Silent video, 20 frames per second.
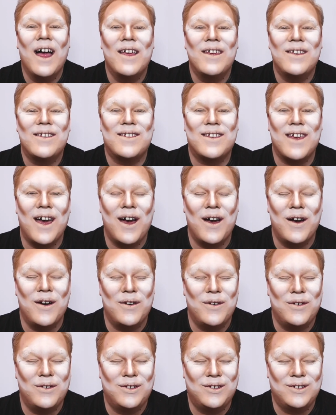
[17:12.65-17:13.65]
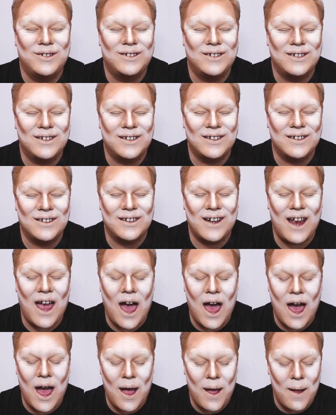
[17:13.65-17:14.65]
So,
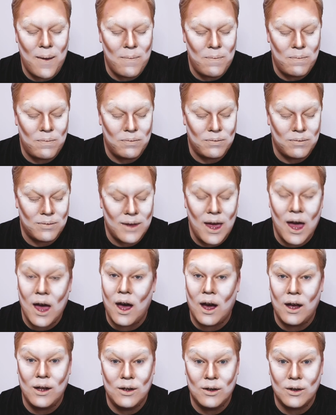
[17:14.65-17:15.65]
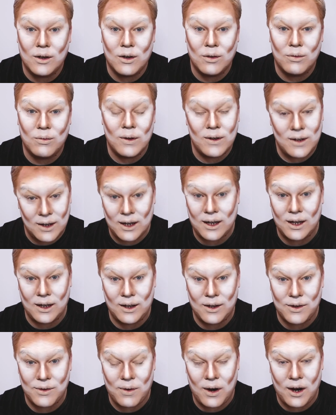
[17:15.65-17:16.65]
yeah, I look
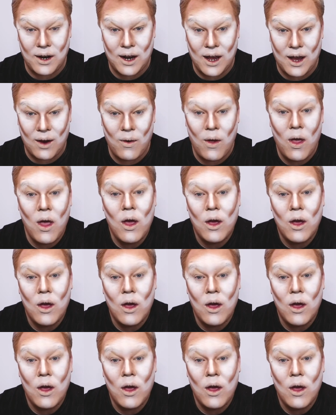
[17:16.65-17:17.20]
ridiculous right now.